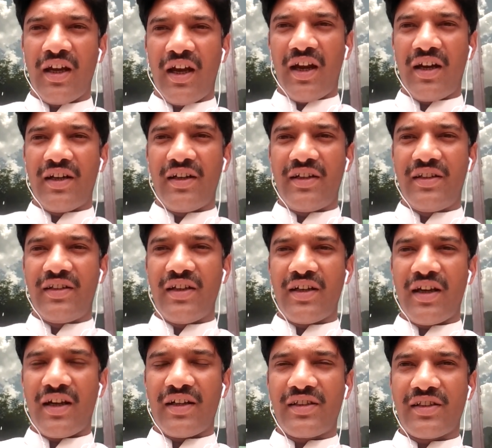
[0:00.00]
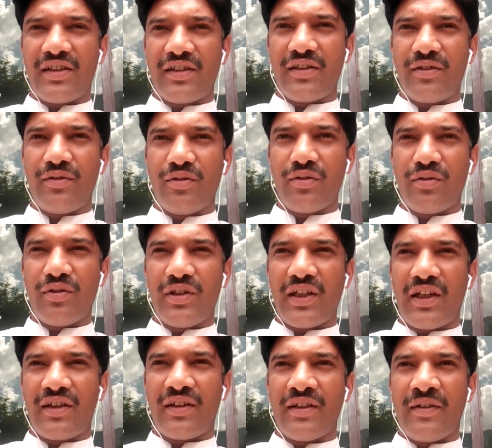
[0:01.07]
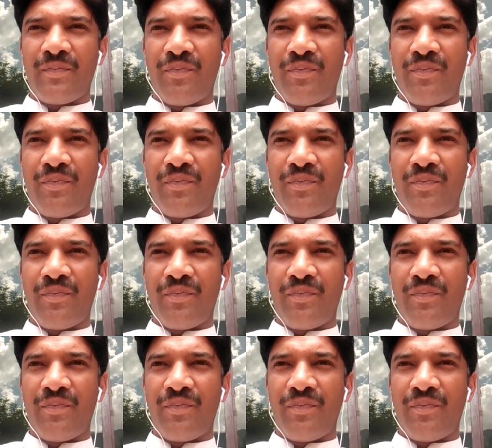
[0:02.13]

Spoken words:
and there are certain that